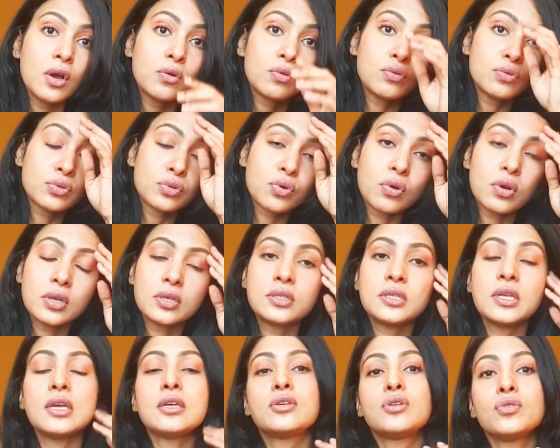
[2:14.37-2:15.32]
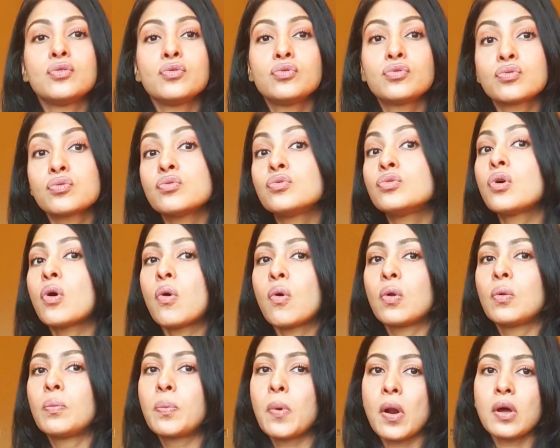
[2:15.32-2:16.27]
who's gonna take you through the
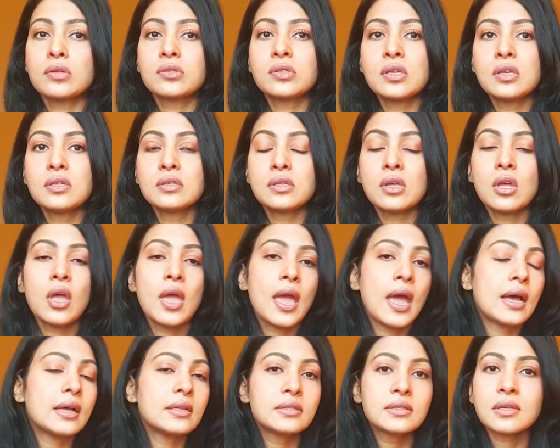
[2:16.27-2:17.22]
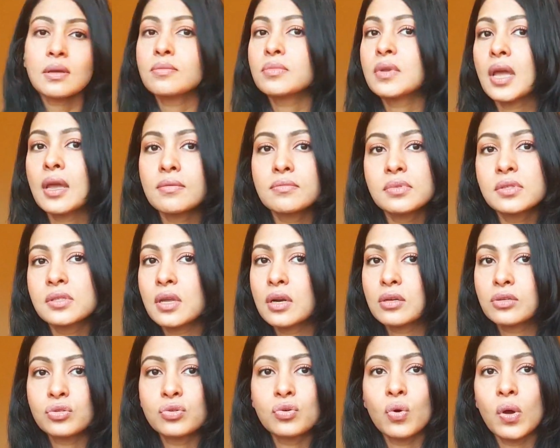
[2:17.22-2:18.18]
whole process, and sometimes there
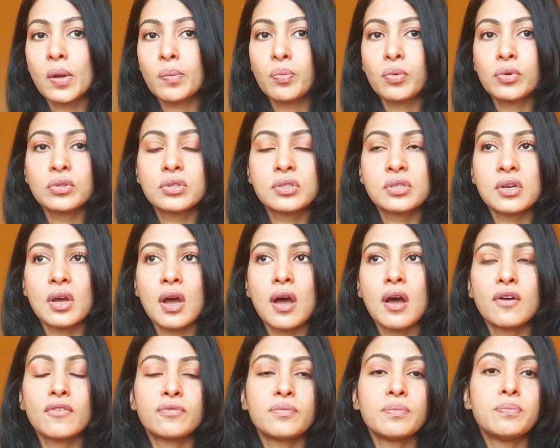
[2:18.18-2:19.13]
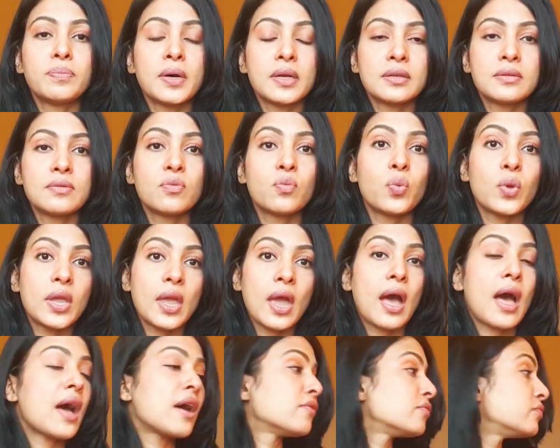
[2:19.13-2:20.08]
is no airport staff, but we
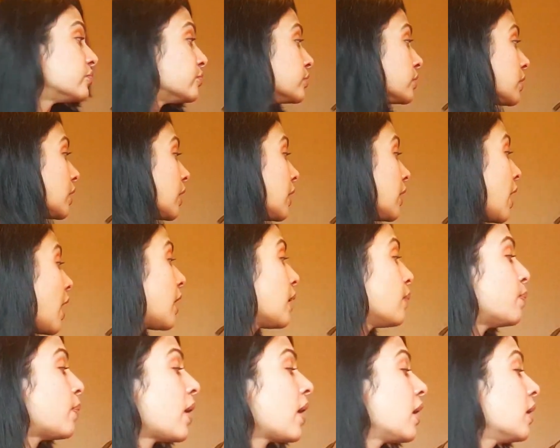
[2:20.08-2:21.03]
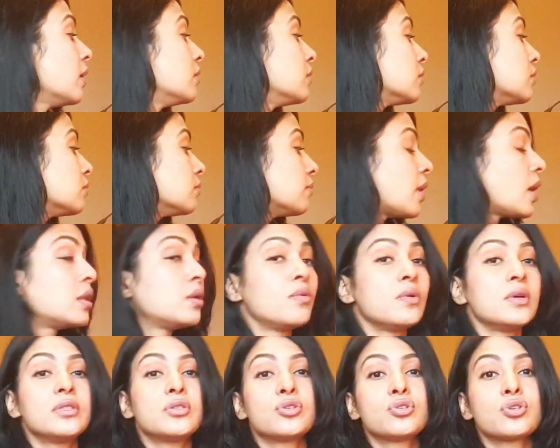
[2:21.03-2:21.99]
have an iPad. By the way,
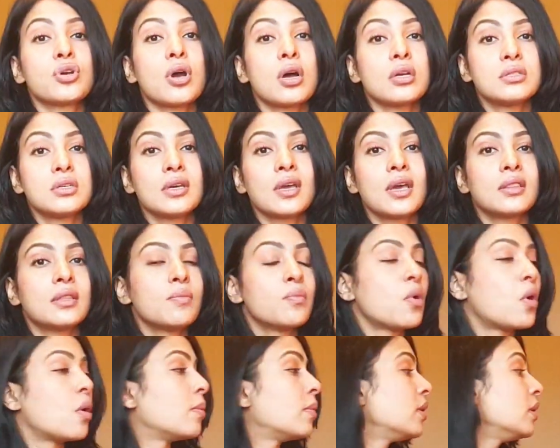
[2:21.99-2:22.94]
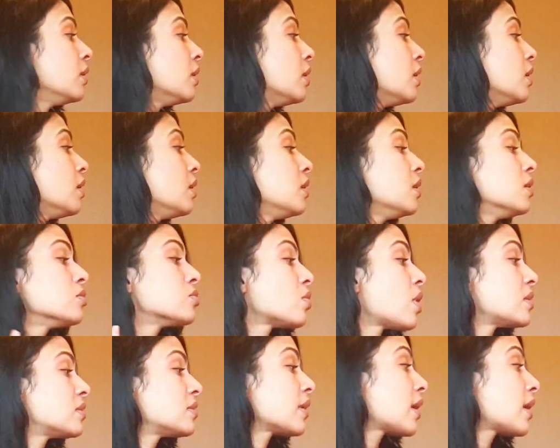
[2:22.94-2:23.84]
it's charging at the moment. So as a